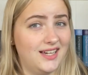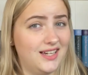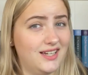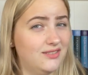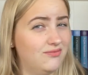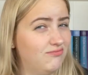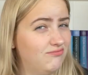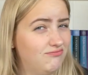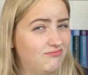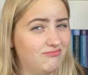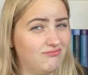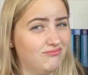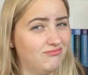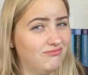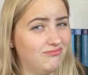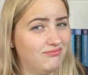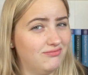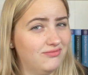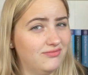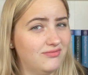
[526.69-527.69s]

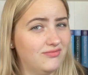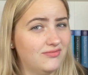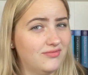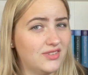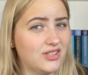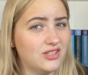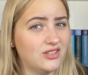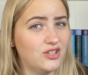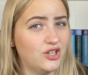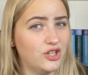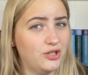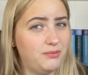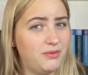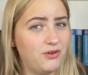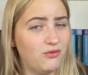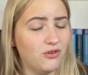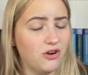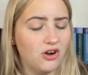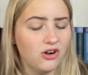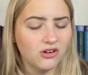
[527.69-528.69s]
Could be
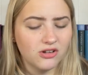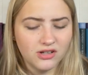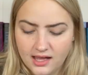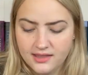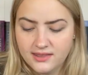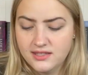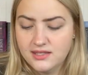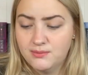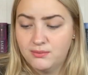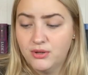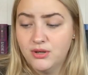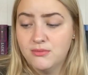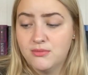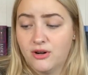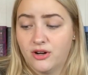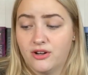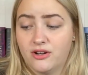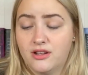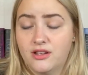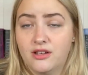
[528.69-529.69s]
wrong. This
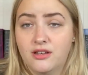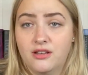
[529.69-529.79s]
bookmark